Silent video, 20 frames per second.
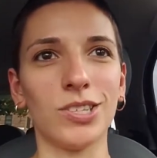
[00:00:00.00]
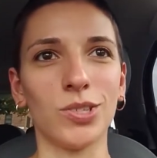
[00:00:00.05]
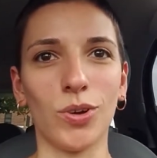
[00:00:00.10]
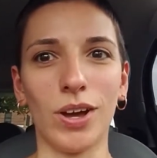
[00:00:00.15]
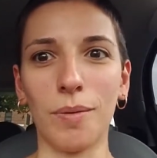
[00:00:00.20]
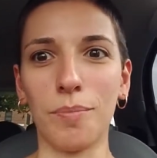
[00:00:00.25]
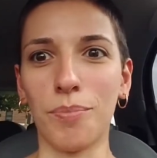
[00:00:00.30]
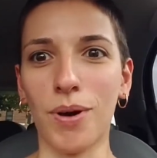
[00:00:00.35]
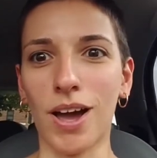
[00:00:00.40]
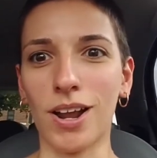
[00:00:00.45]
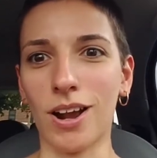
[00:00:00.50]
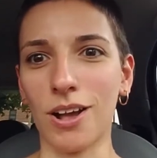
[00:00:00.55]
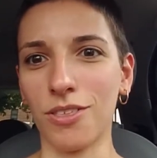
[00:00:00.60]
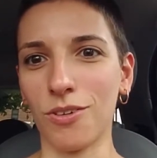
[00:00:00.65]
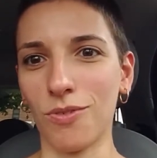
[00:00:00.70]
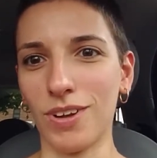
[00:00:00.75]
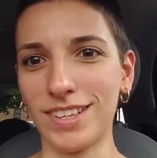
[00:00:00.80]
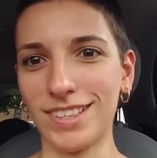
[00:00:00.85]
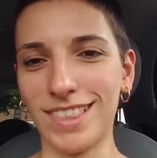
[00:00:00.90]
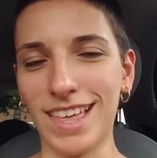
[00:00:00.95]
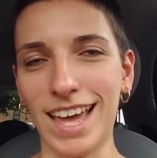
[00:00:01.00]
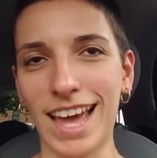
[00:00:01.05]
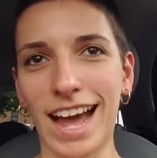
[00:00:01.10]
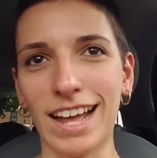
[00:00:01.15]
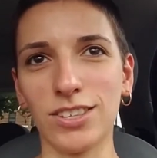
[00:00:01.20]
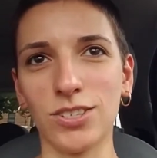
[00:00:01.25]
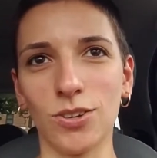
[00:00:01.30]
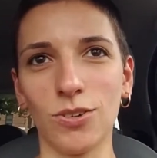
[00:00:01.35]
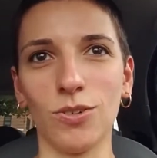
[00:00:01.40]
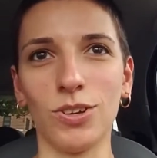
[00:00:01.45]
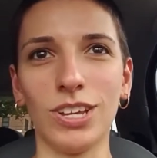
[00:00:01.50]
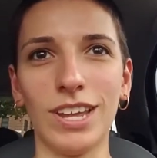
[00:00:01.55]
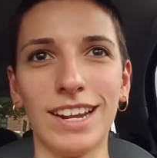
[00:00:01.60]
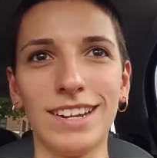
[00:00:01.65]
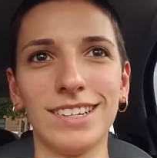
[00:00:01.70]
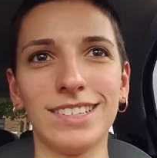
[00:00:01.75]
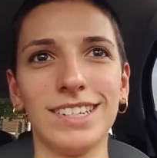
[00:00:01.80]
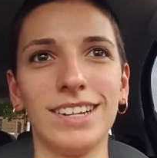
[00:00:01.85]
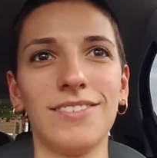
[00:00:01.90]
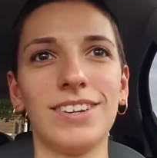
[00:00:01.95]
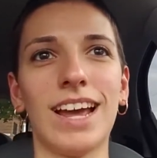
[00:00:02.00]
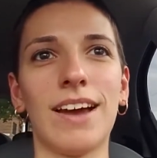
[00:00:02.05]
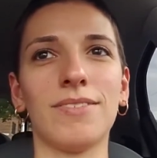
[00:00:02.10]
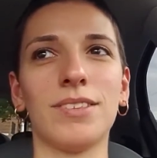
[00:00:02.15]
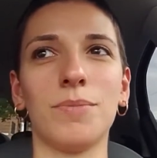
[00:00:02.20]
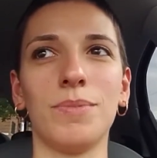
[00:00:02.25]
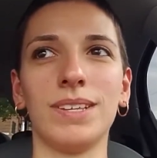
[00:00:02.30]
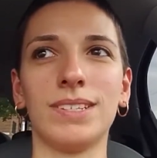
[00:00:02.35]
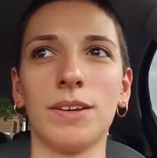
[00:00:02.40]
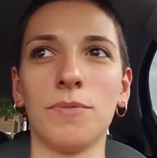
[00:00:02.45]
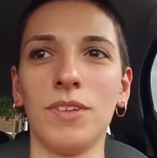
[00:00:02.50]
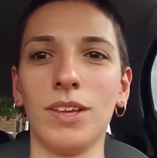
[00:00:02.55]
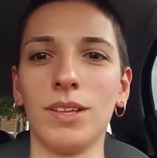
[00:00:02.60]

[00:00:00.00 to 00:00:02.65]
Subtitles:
so I bought all the ones they had. So it doesn't even have to be